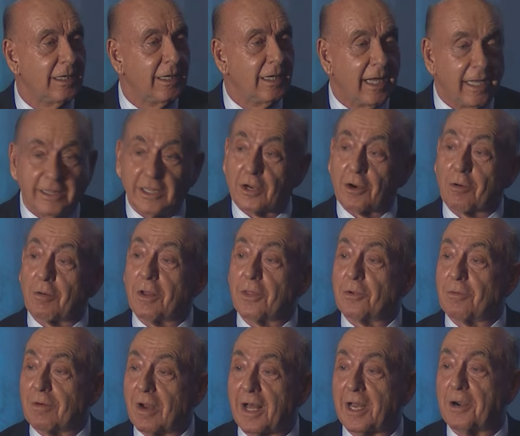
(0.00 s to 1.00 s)
And then our other
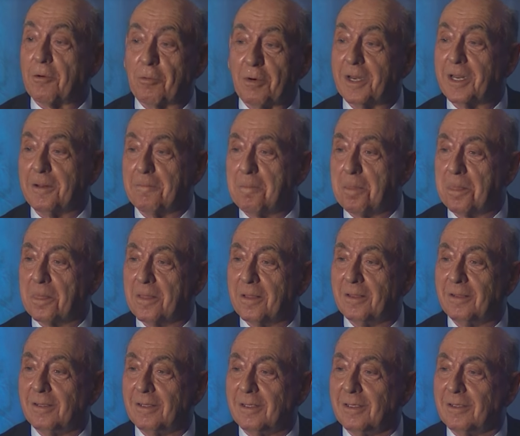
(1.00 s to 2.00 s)
honoree,
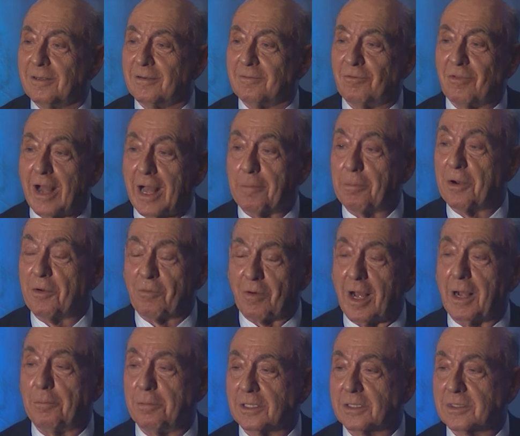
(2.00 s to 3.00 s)
Robin
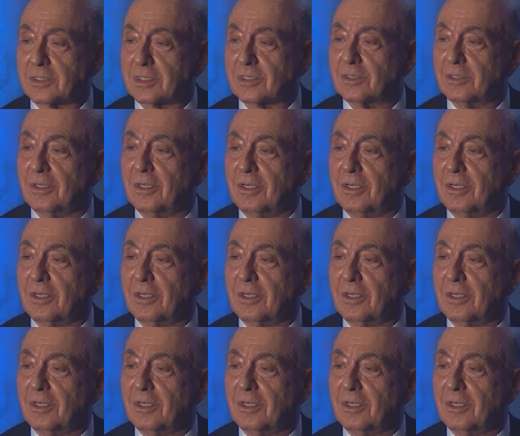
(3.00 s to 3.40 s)
Roberts.